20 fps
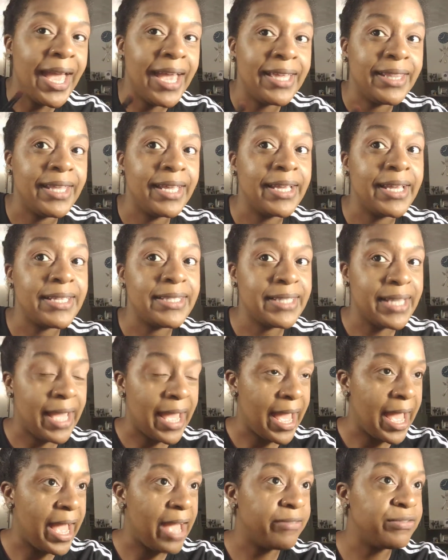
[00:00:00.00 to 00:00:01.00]
And like I said,
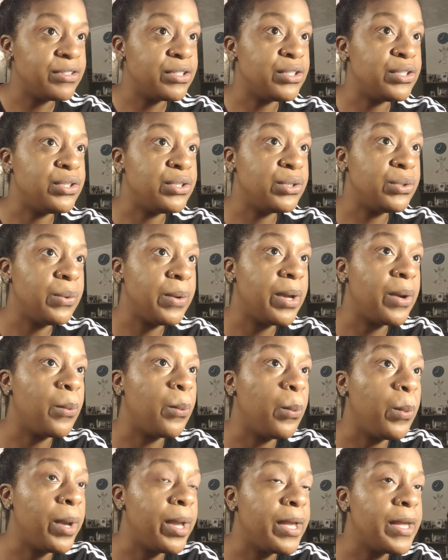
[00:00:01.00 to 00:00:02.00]
I have to do
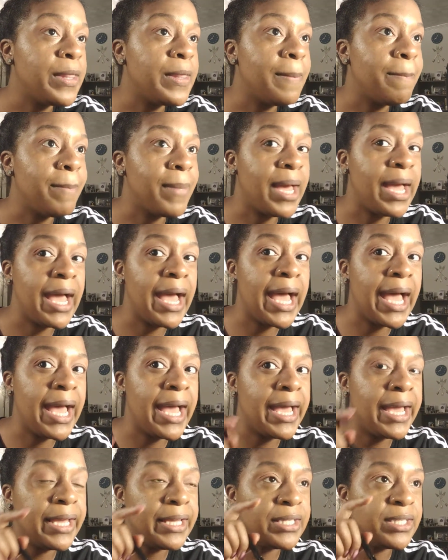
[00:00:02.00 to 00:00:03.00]
it with my
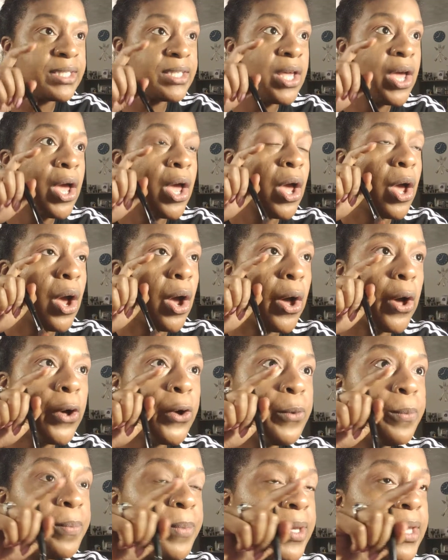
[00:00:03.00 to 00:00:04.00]
eyes
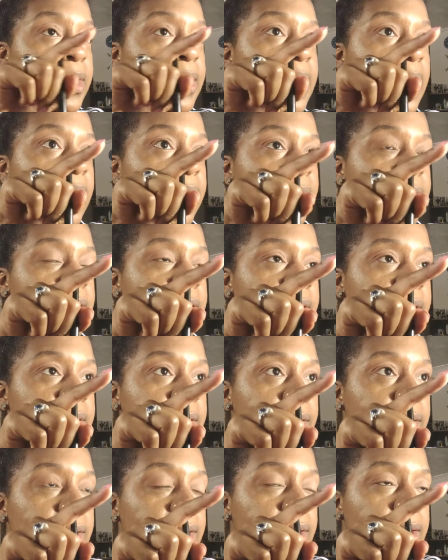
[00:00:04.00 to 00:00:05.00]
open and
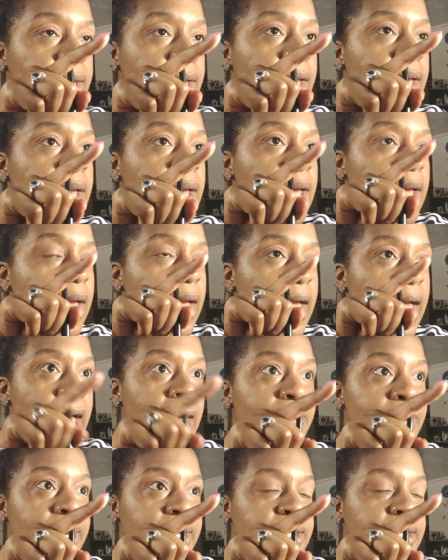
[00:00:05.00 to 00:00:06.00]
looking
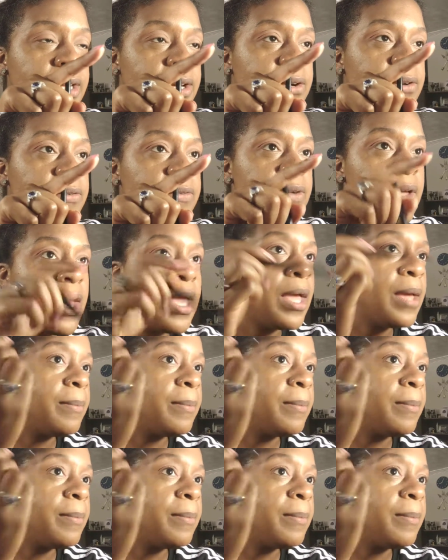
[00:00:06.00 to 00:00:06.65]
at myself,